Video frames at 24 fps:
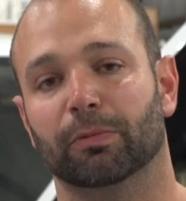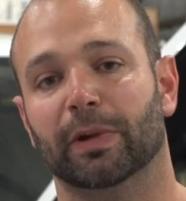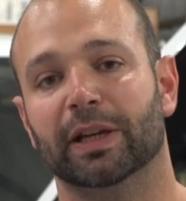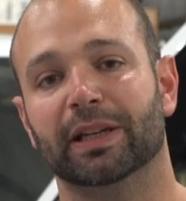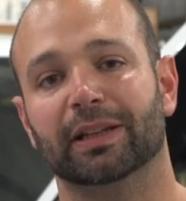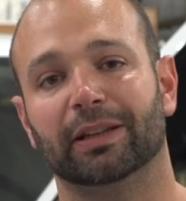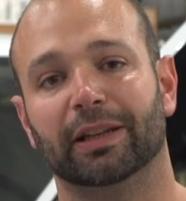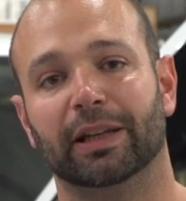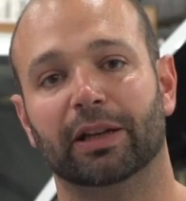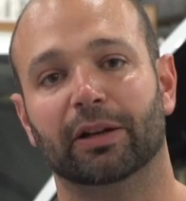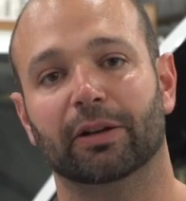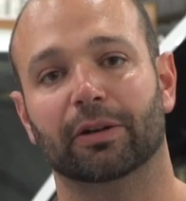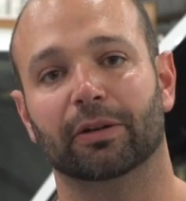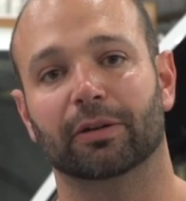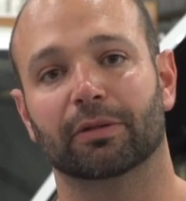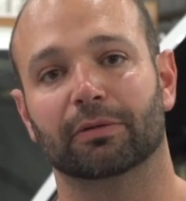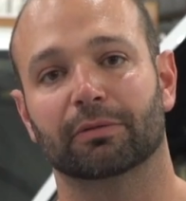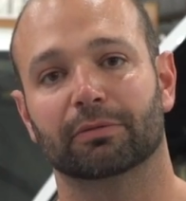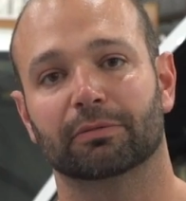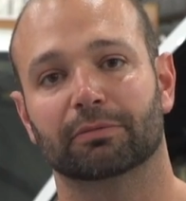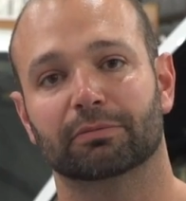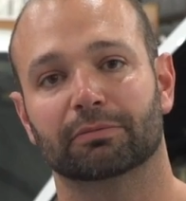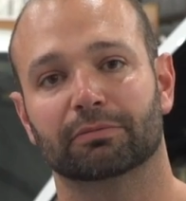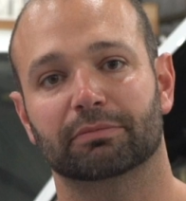regulator
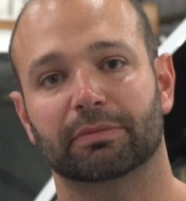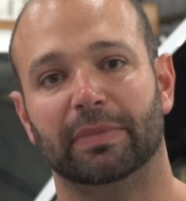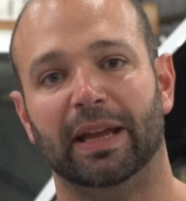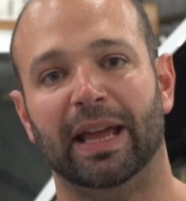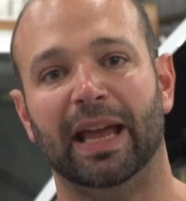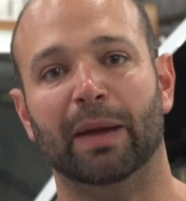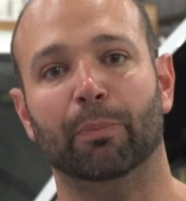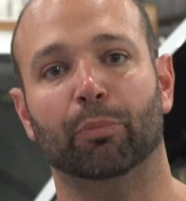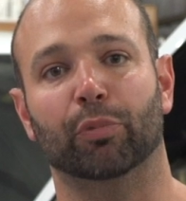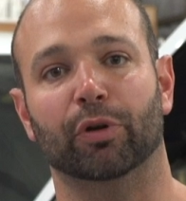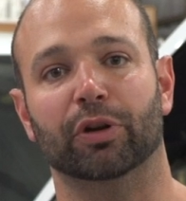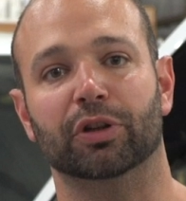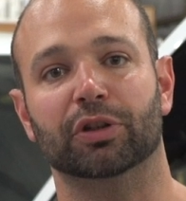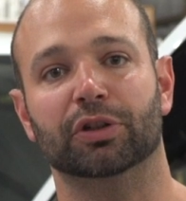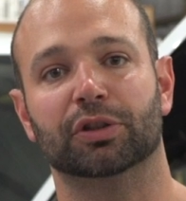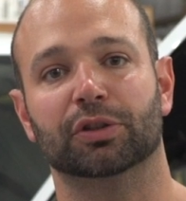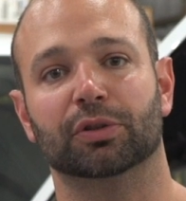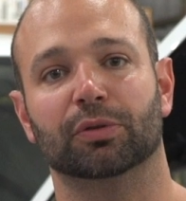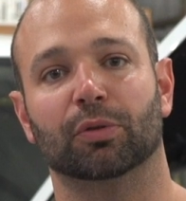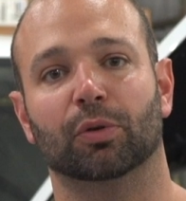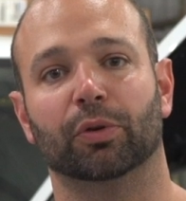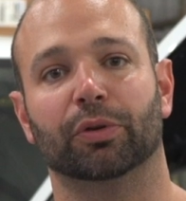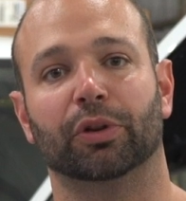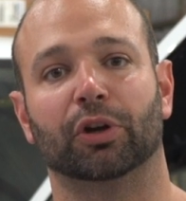
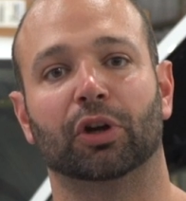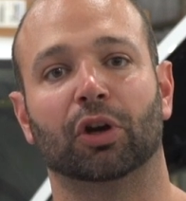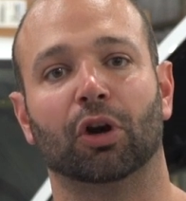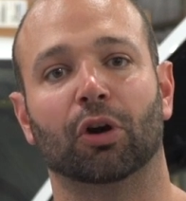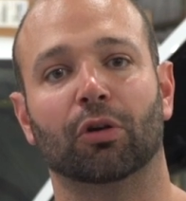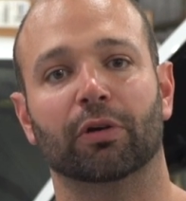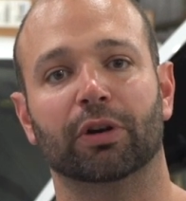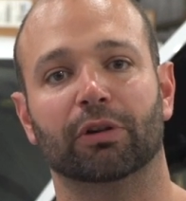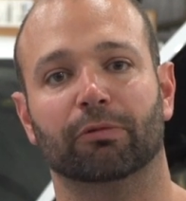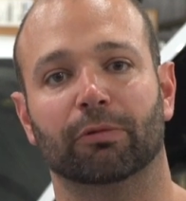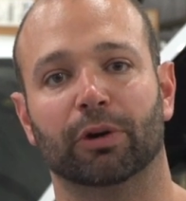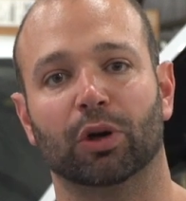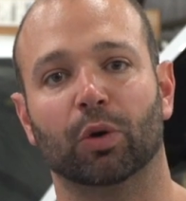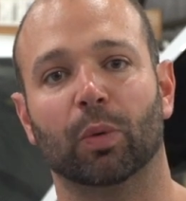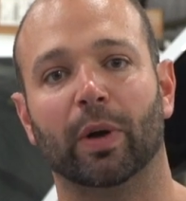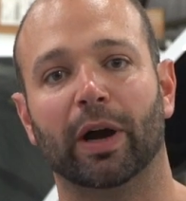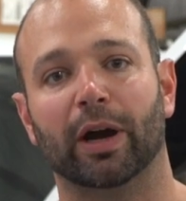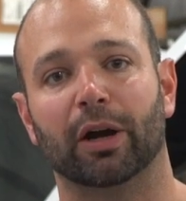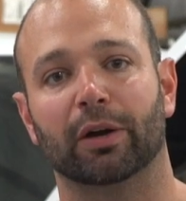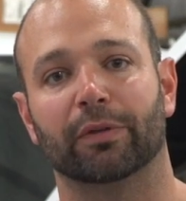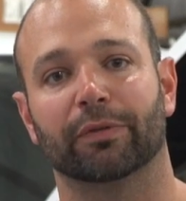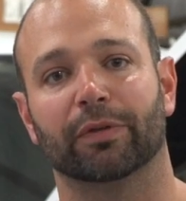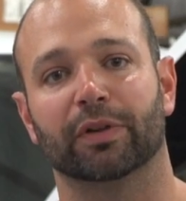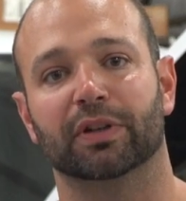amperage or the current
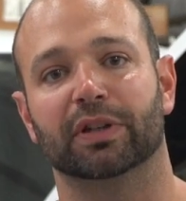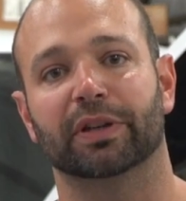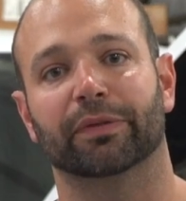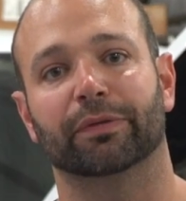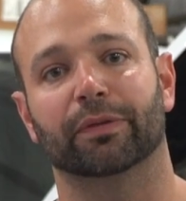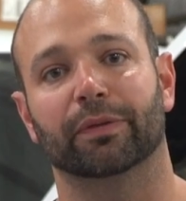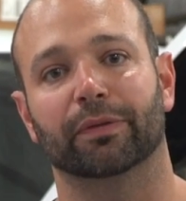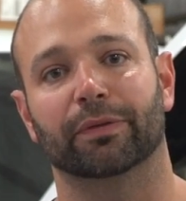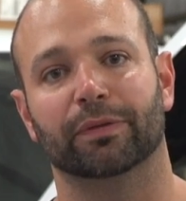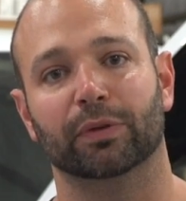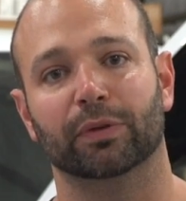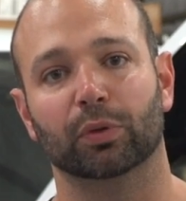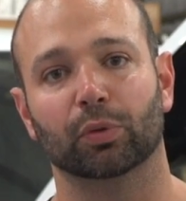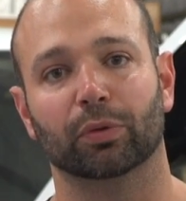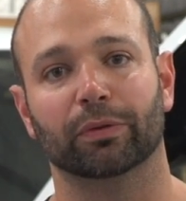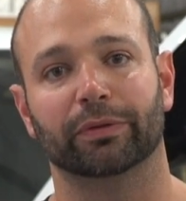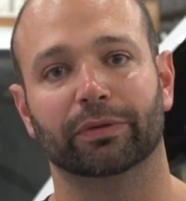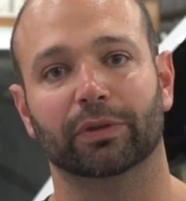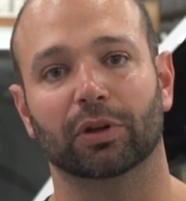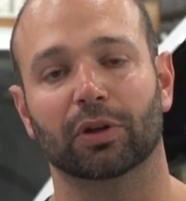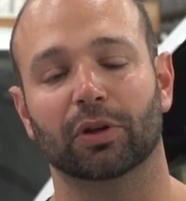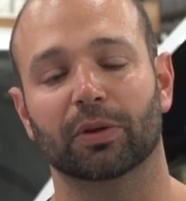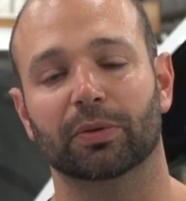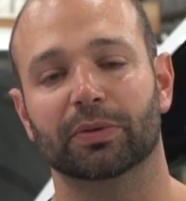required for different fuel
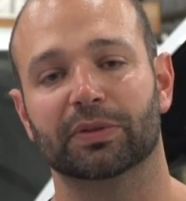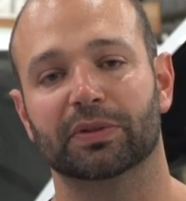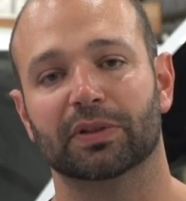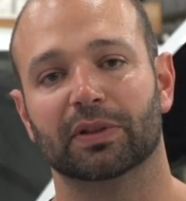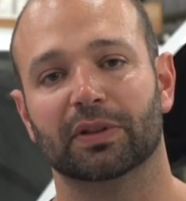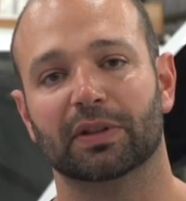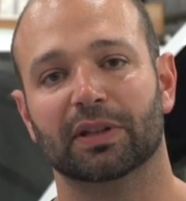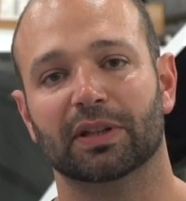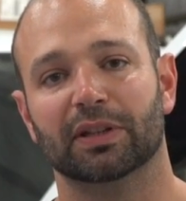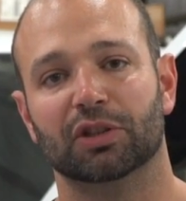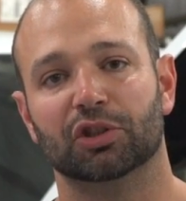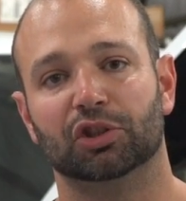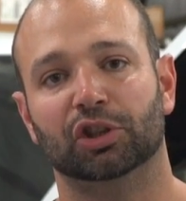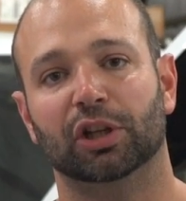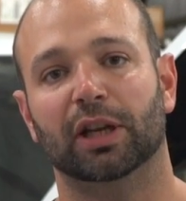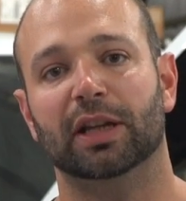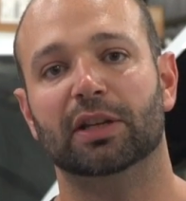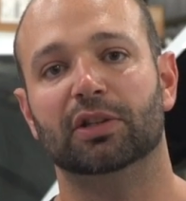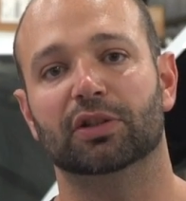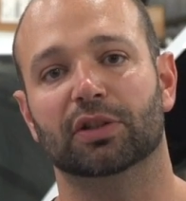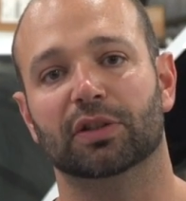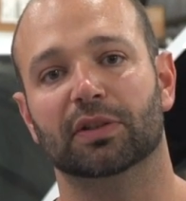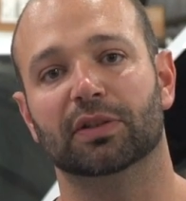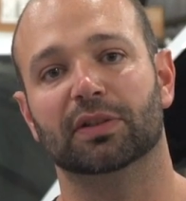flows
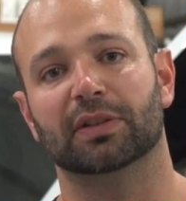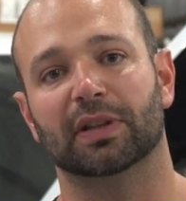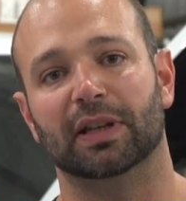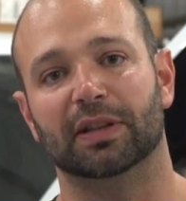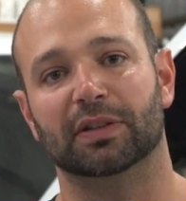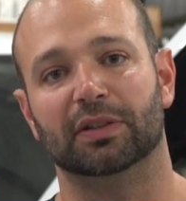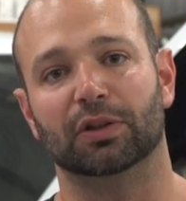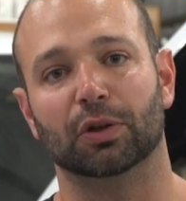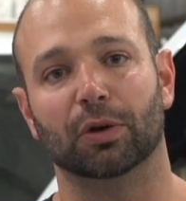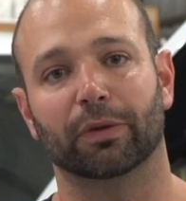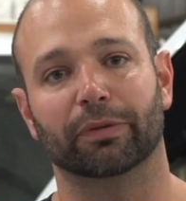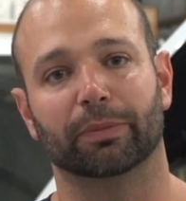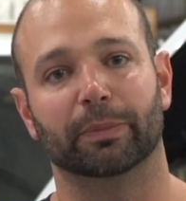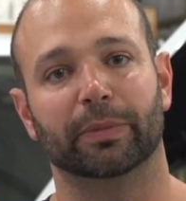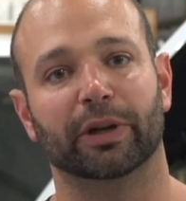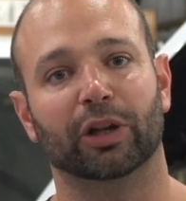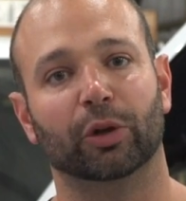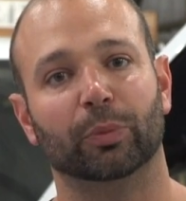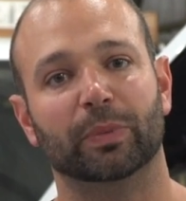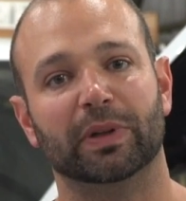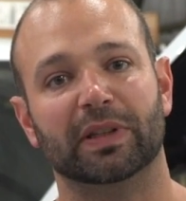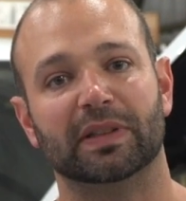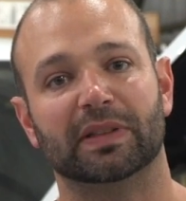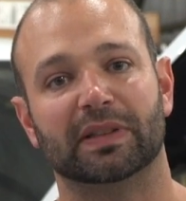changes as you go from an
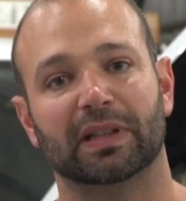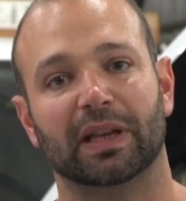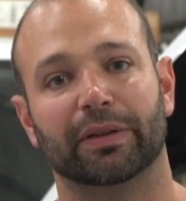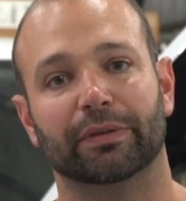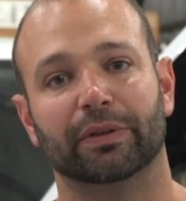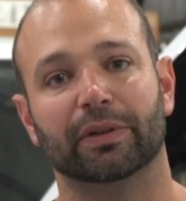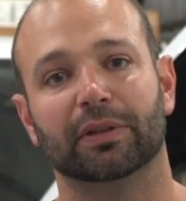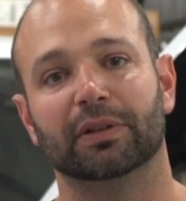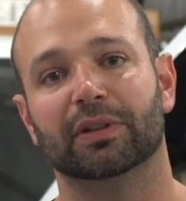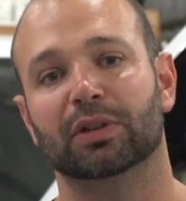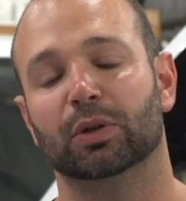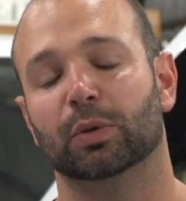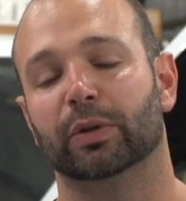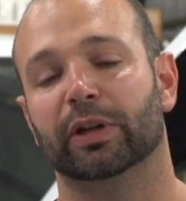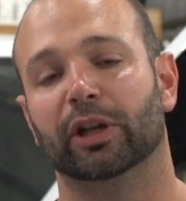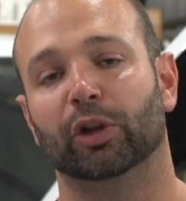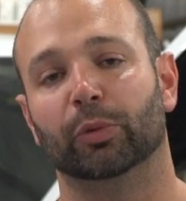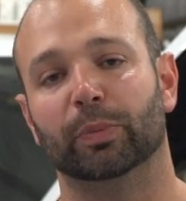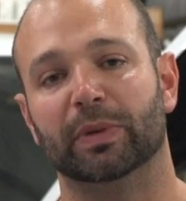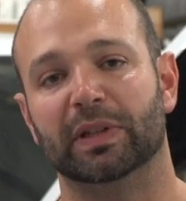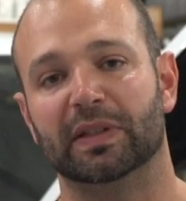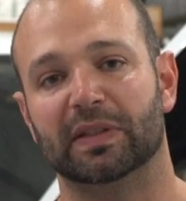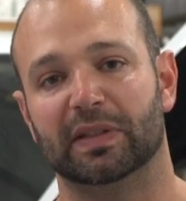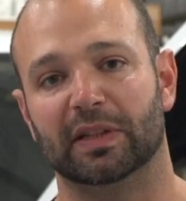LB7 to an
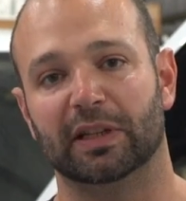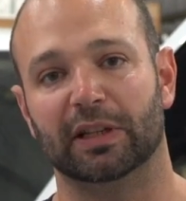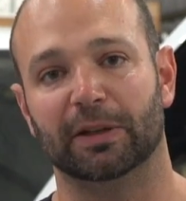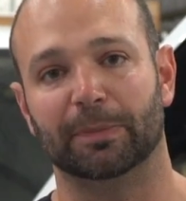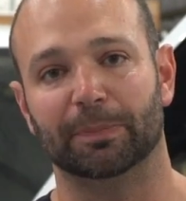LBZ.